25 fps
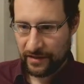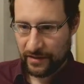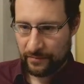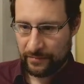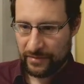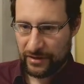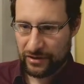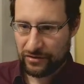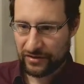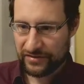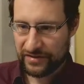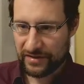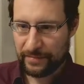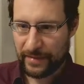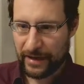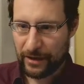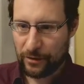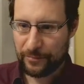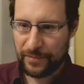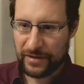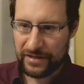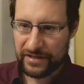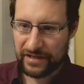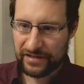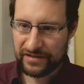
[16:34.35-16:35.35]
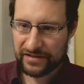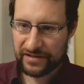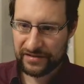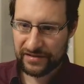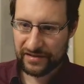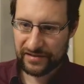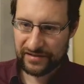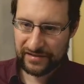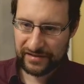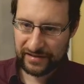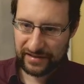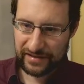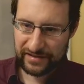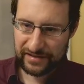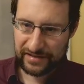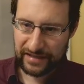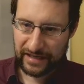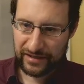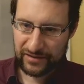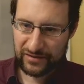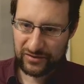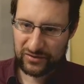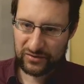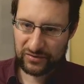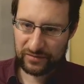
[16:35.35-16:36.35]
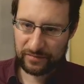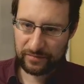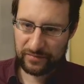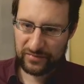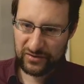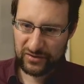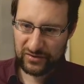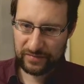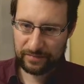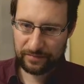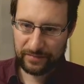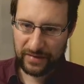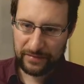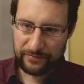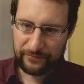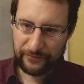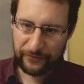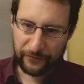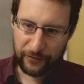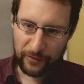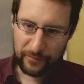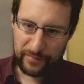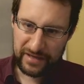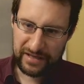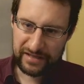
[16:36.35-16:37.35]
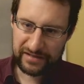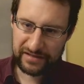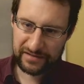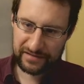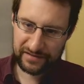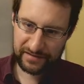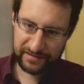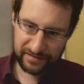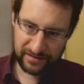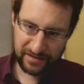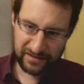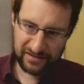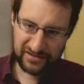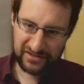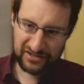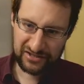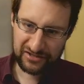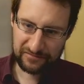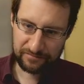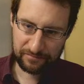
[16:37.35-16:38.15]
because in my opinion this is, it's like, for me this